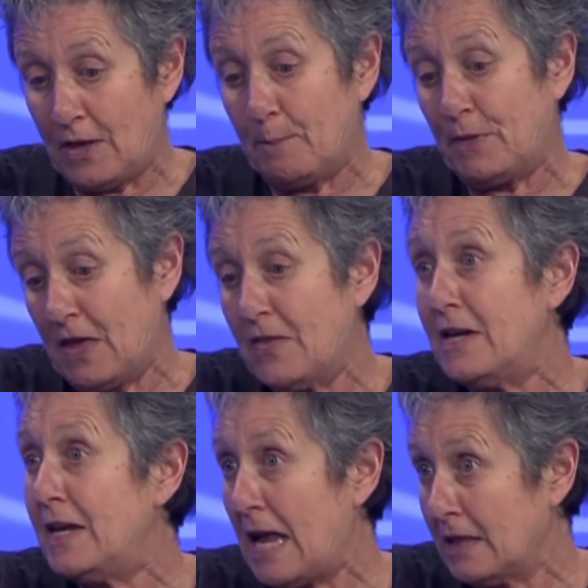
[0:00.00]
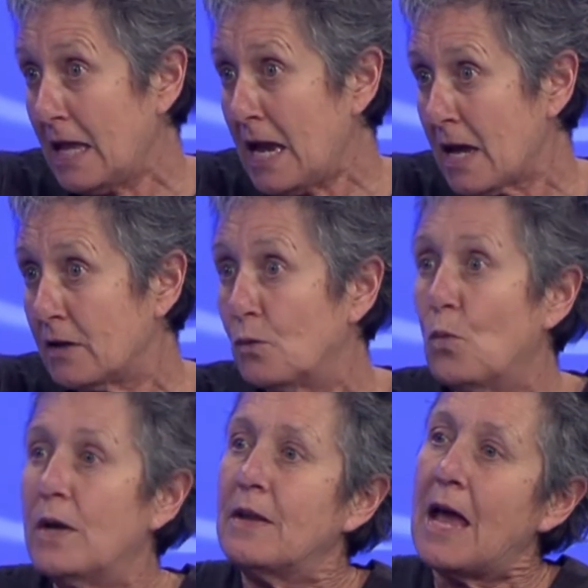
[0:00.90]
but then they need land. And
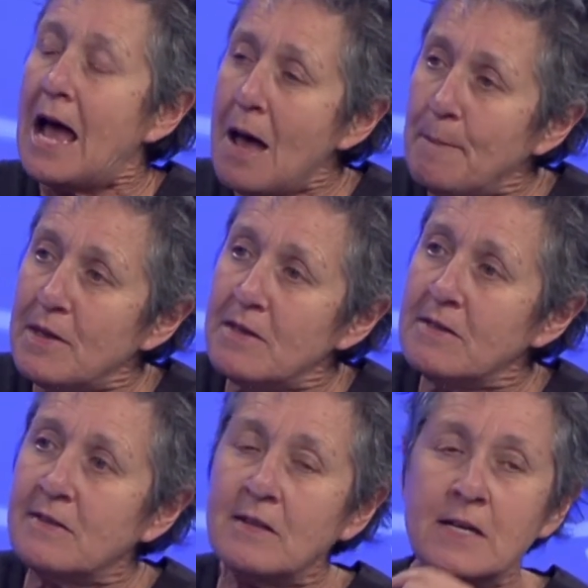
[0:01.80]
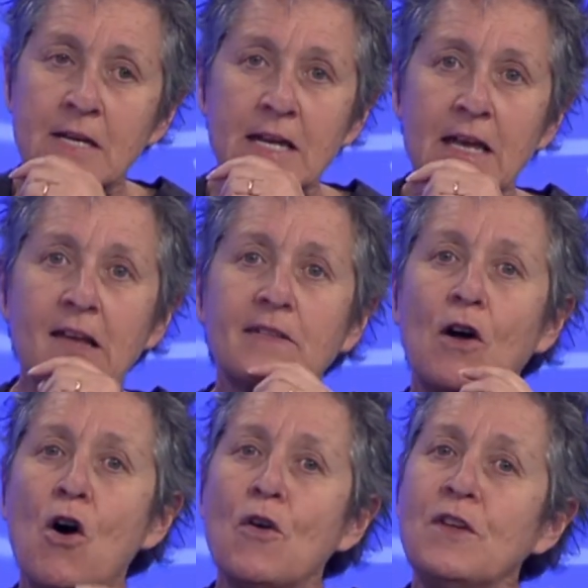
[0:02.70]
what happens is
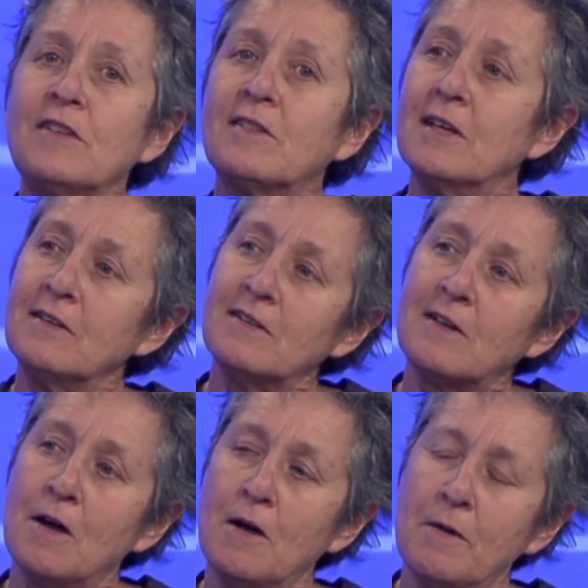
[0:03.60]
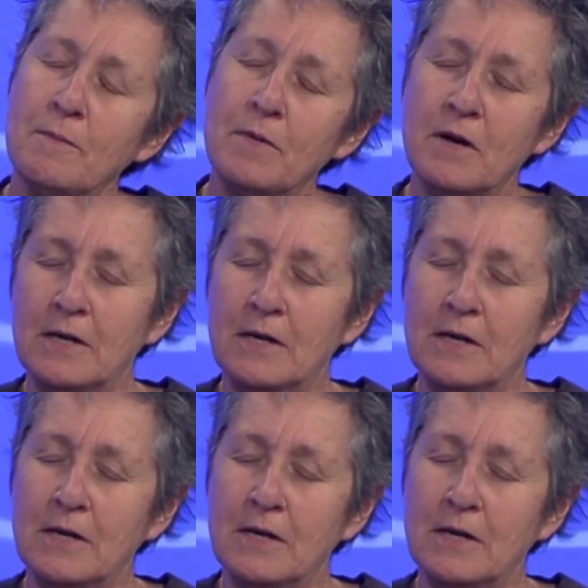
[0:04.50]
all these things come